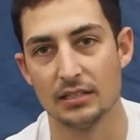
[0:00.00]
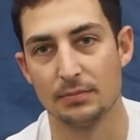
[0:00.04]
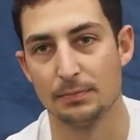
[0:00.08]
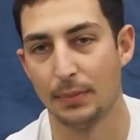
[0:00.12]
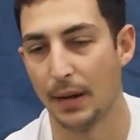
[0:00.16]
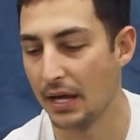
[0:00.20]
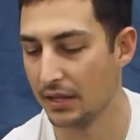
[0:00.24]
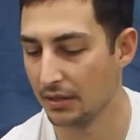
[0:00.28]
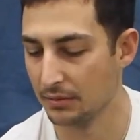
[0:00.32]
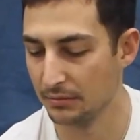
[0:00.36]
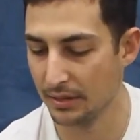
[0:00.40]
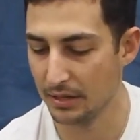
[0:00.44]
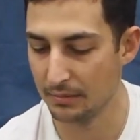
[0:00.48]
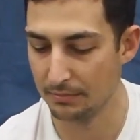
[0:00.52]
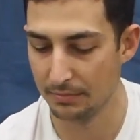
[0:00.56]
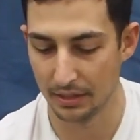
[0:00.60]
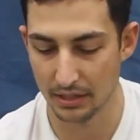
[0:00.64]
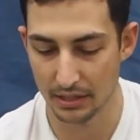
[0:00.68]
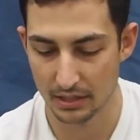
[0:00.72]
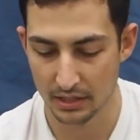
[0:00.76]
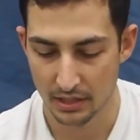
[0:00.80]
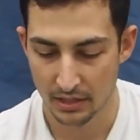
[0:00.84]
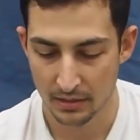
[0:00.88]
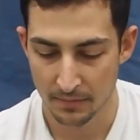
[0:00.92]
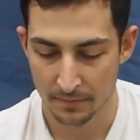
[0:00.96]
bother me,
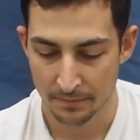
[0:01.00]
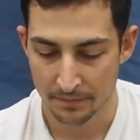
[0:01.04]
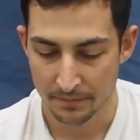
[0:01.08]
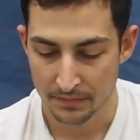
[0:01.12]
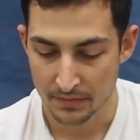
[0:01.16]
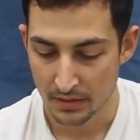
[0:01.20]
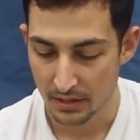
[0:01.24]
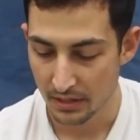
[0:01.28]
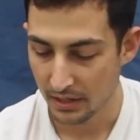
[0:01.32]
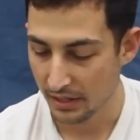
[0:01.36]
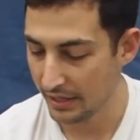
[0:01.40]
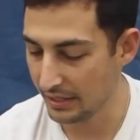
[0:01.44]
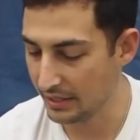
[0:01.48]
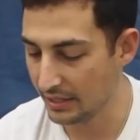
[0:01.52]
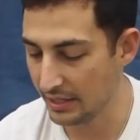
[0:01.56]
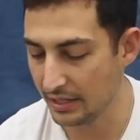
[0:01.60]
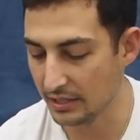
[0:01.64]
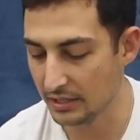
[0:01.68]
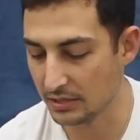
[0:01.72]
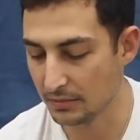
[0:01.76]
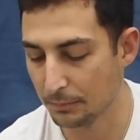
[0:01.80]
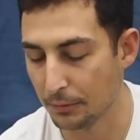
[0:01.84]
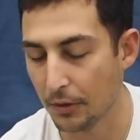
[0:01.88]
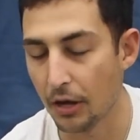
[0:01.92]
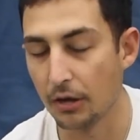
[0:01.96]
but it
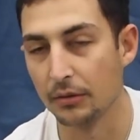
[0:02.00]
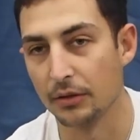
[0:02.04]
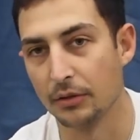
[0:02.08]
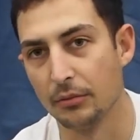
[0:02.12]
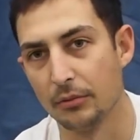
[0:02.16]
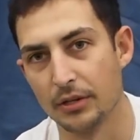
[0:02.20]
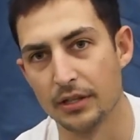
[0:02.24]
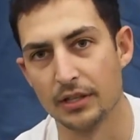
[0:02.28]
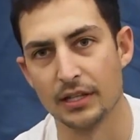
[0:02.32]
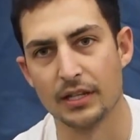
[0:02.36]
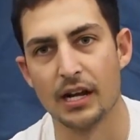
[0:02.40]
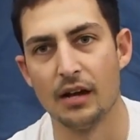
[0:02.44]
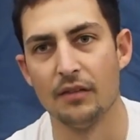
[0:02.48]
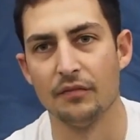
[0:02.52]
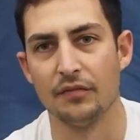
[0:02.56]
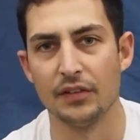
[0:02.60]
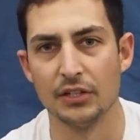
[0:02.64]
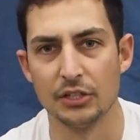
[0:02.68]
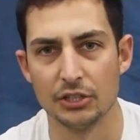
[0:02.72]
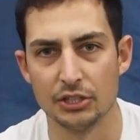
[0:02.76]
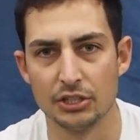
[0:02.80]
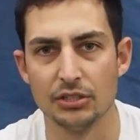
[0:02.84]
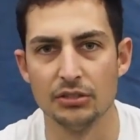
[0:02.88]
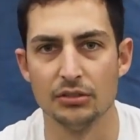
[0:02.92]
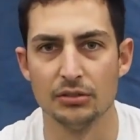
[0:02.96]
is probably one of the
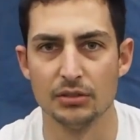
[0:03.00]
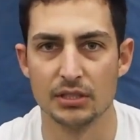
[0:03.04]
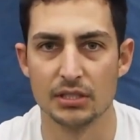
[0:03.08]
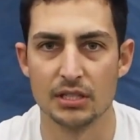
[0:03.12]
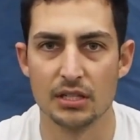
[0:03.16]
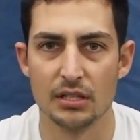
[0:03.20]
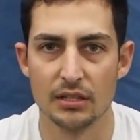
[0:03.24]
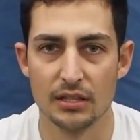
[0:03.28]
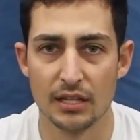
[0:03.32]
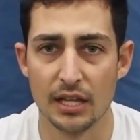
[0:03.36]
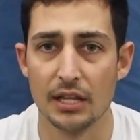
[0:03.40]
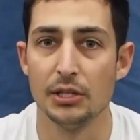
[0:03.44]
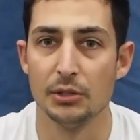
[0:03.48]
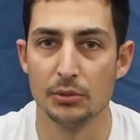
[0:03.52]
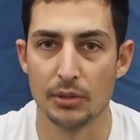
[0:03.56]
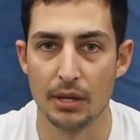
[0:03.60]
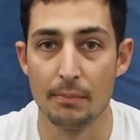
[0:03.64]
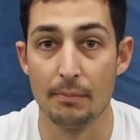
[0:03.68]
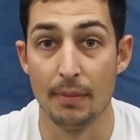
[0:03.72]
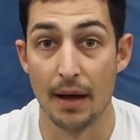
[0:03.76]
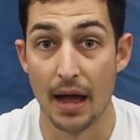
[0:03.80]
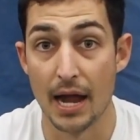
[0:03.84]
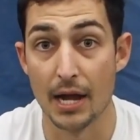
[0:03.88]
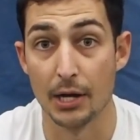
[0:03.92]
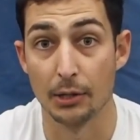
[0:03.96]
comfiest shoes that you can
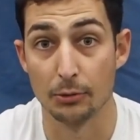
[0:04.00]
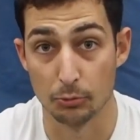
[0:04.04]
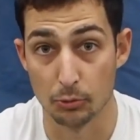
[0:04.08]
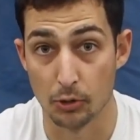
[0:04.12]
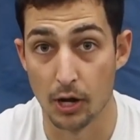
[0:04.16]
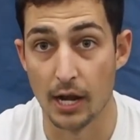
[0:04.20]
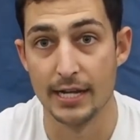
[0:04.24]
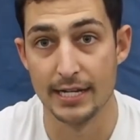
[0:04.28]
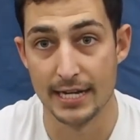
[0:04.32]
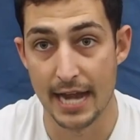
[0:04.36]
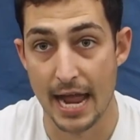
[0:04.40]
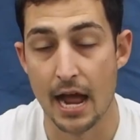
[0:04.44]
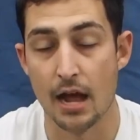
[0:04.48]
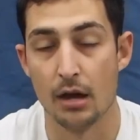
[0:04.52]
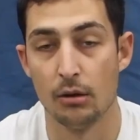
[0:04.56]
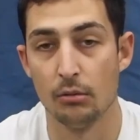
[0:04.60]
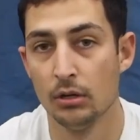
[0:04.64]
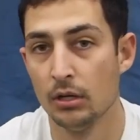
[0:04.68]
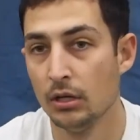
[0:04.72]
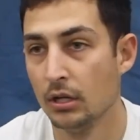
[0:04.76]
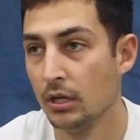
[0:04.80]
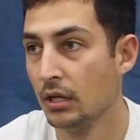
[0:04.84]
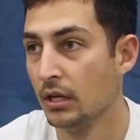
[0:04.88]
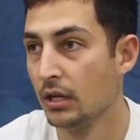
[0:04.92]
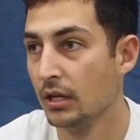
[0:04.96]
buy right now
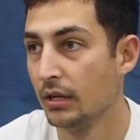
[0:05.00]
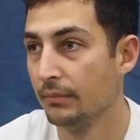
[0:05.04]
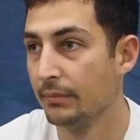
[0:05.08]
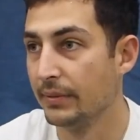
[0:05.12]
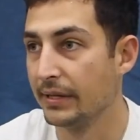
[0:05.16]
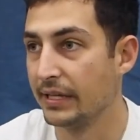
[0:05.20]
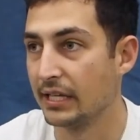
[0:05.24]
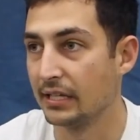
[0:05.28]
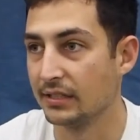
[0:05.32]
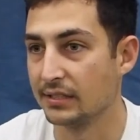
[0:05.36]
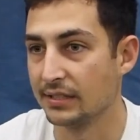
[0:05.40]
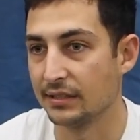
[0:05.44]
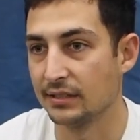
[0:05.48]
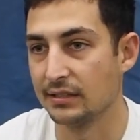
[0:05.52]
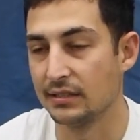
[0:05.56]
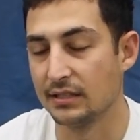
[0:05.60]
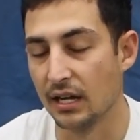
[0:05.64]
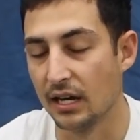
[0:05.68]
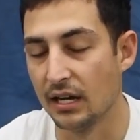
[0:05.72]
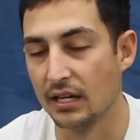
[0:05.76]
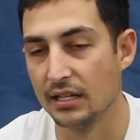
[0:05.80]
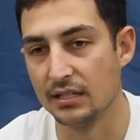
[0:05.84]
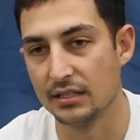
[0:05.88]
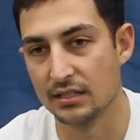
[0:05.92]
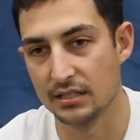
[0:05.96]
because it
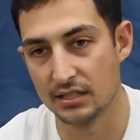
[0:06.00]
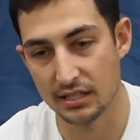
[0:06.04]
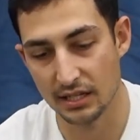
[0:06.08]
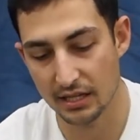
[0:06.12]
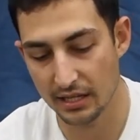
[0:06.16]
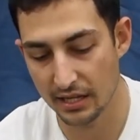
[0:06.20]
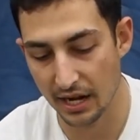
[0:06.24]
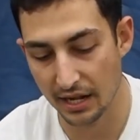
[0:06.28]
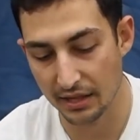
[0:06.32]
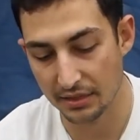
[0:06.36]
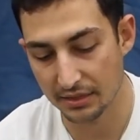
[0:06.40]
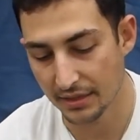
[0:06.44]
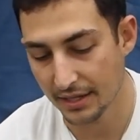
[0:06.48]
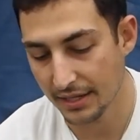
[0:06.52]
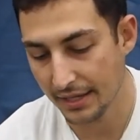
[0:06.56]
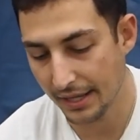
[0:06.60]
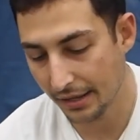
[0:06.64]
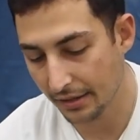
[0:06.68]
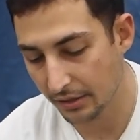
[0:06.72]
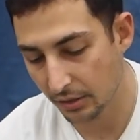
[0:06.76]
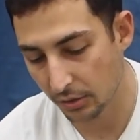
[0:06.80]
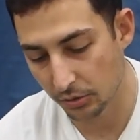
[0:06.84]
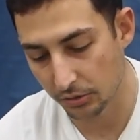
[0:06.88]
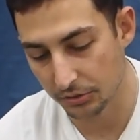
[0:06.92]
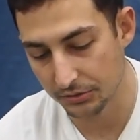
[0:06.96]
does, and I think
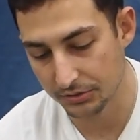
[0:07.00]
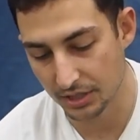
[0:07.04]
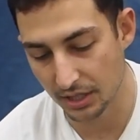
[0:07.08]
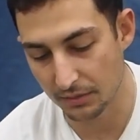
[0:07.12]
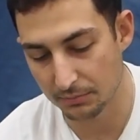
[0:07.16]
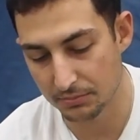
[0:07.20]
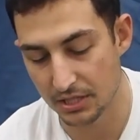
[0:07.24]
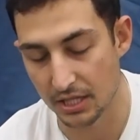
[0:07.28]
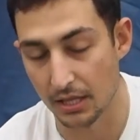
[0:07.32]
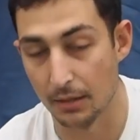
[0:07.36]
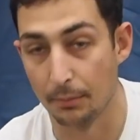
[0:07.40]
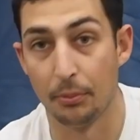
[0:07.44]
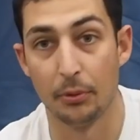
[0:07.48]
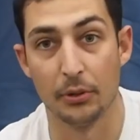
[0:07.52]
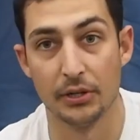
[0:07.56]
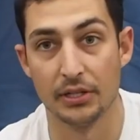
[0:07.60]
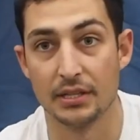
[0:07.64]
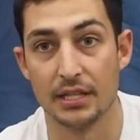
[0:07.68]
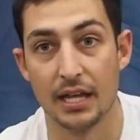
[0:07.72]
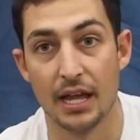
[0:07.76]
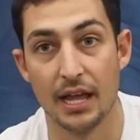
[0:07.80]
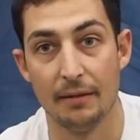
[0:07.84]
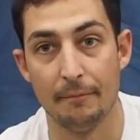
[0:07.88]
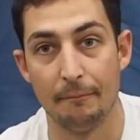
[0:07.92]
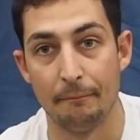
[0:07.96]
it holds up to the point
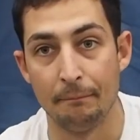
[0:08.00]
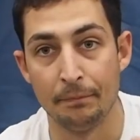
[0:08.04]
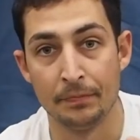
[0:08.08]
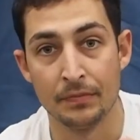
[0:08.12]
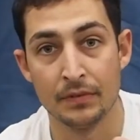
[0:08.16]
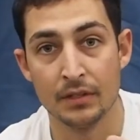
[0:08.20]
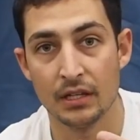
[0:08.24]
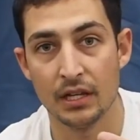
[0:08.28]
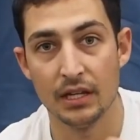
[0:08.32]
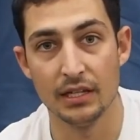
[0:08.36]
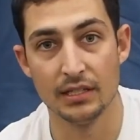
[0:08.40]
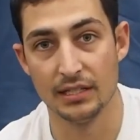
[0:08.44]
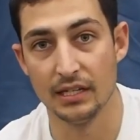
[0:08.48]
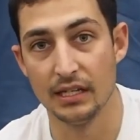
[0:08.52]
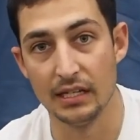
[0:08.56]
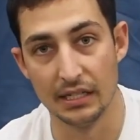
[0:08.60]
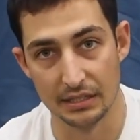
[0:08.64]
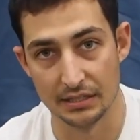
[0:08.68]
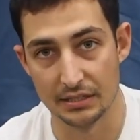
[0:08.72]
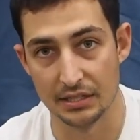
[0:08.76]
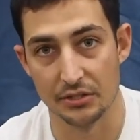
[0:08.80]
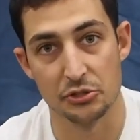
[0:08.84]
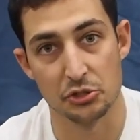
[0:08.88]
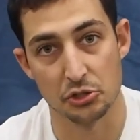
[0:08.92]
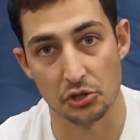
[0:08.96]
that
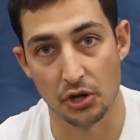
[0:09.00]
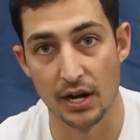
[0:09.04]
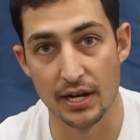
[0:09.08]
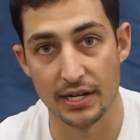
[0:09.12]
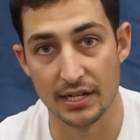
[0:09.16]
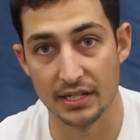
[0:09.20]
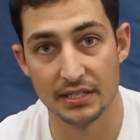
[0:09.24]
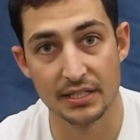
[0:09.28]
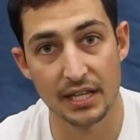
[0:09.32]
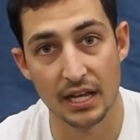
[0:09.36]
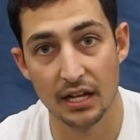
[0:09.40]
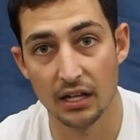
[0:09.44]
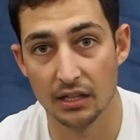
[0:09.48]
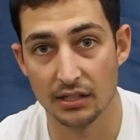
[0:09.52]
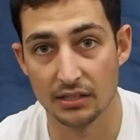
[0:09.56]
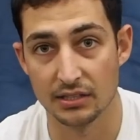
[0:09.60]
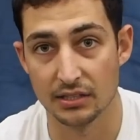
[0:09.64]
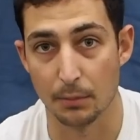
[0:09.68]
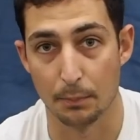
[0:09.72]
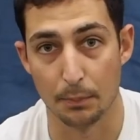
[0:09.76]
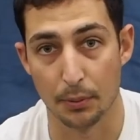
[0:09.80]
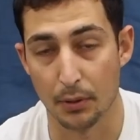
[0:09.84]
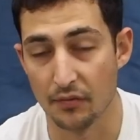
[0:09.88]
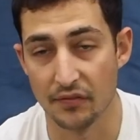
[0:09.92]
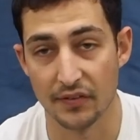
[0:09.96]
Adidas is trying to sell. It's
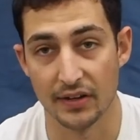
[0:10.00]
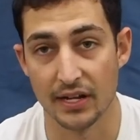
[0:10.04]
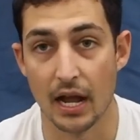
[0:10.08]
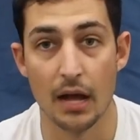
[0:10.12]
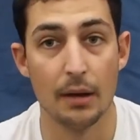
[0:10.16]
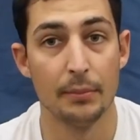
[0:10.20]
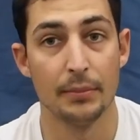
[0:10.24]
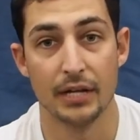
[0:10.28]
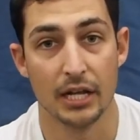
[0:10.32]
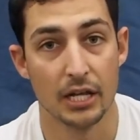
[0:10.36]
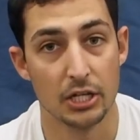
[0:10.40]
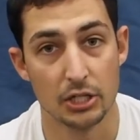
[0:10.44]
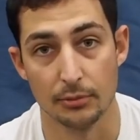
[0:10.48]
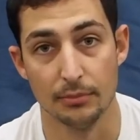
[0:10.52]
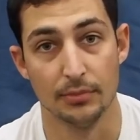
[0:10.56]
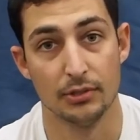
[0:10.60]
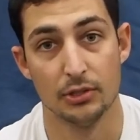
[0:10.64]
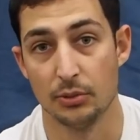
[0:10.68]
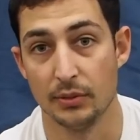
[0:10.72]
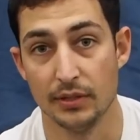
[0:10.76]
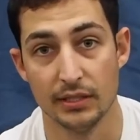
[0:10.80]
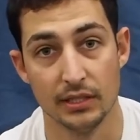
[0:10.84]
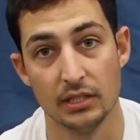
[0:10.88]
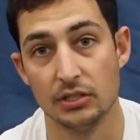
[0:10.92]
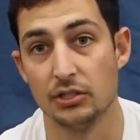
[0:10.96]
the perfect combination
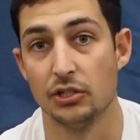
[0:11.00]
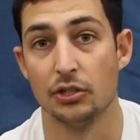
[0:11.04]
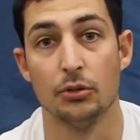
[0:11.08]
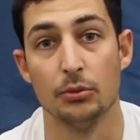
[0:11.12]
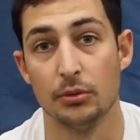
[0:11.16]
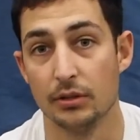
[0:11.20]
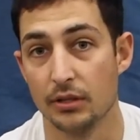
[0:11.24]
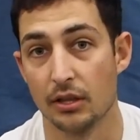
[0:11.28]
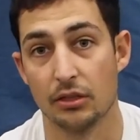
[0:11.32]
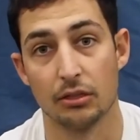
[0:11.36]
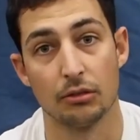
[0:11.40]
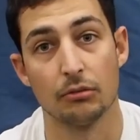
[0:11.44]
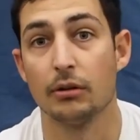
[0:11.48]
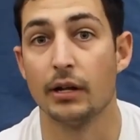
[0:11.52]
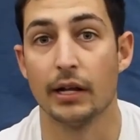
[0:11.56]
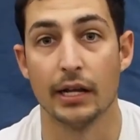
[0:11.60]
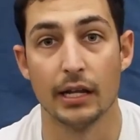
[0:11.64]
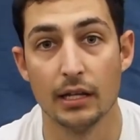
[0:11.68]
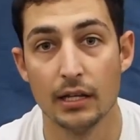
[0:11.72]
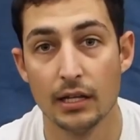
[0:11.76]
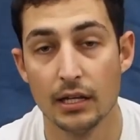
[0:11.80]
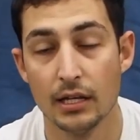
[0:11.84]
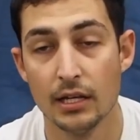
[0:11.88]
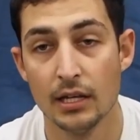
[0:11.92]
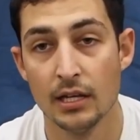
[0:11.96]
between the two and the three
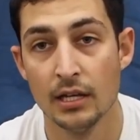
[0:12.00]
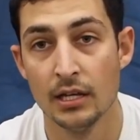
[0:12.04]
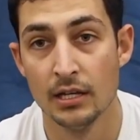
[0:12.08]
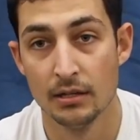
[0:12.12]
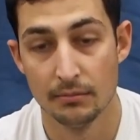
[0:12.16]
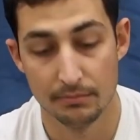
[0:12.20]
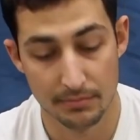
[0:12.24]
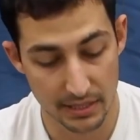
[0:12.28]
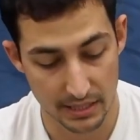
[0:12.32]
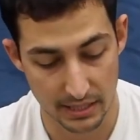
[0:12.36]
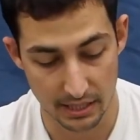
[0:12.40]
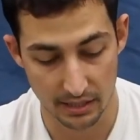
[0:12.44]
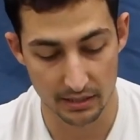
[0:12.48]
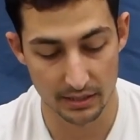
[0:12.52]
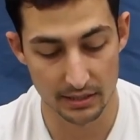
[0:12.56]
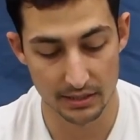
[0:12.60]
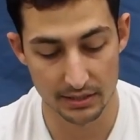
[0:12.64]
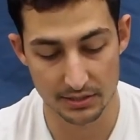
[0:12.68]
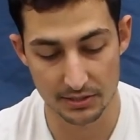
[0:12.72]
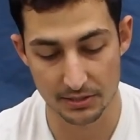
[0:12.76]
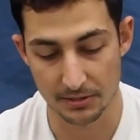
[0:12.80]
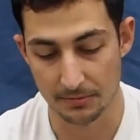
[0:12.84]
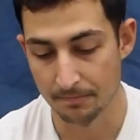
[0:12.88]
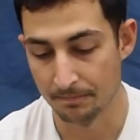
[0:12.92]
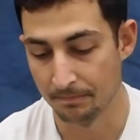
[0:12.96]

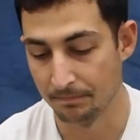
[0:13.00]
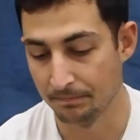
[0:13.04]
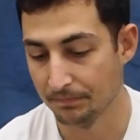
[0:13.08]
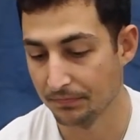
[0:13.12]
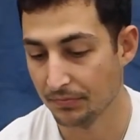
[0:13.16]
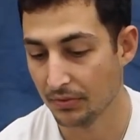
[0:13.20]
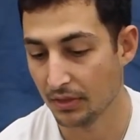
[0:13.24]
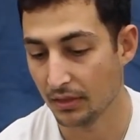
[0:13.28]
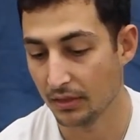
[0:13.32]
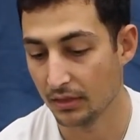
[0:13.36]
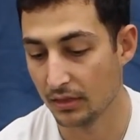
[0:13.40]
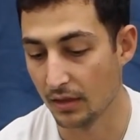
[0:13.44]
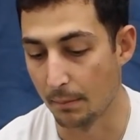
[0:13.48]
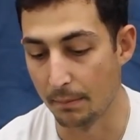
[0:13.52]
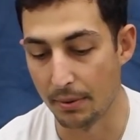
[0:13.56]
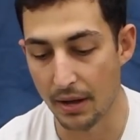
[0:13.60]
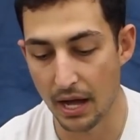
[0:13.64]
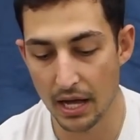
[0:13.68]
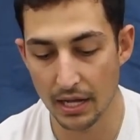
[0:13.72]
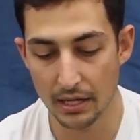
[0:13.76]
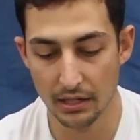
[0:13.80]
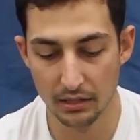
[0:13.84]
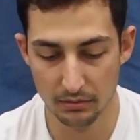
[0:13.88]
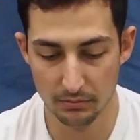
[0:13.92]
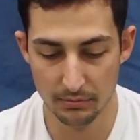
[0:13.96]
because the
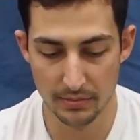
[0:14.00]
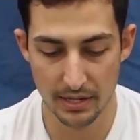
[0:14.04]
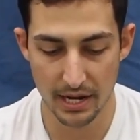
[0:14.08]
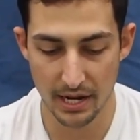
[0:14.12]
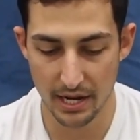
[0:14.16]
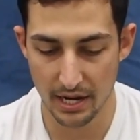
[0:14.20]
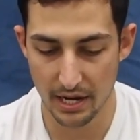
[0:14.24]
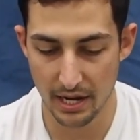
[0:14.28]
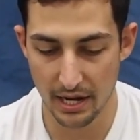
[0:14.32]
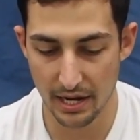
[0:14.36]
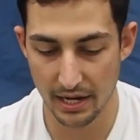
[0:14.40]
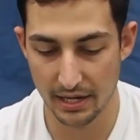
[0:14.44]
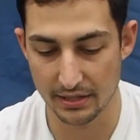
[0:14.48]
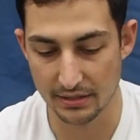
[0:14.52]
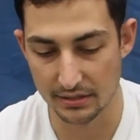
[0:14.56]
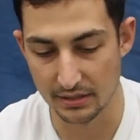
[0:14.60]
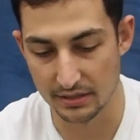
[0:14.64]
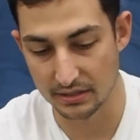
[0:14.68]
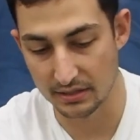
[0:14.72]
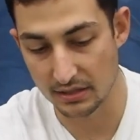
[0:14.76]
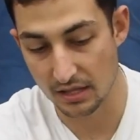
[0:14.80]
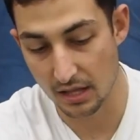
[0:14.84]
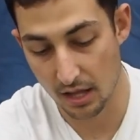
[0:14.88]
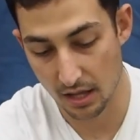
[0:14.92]
bottom and the